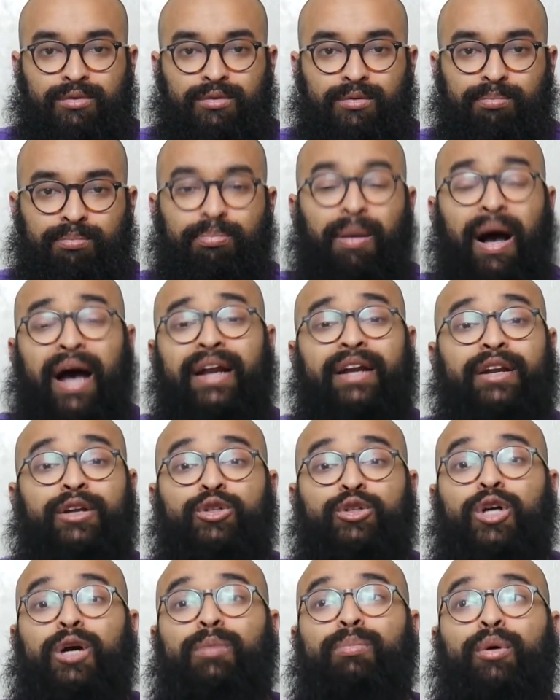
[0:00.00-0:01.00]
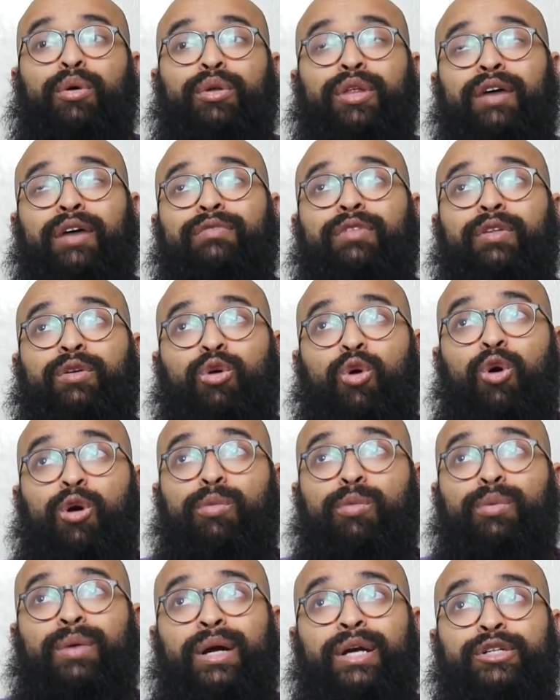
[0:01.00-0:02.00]
Biden and Trump both have the
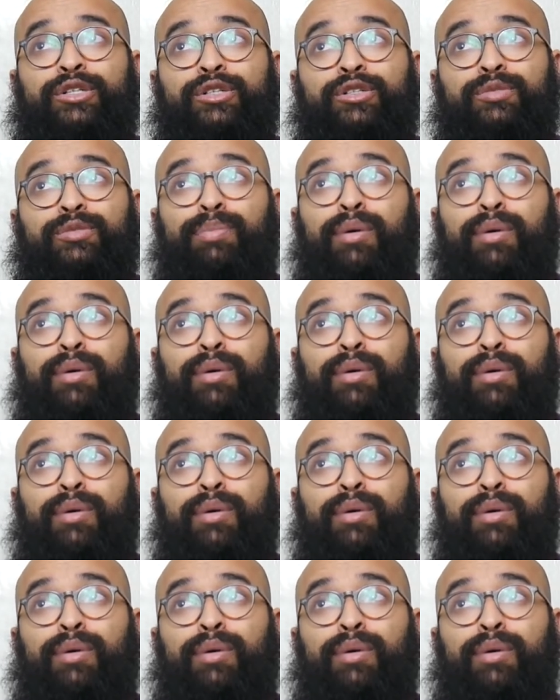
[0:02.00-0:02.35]
corporations'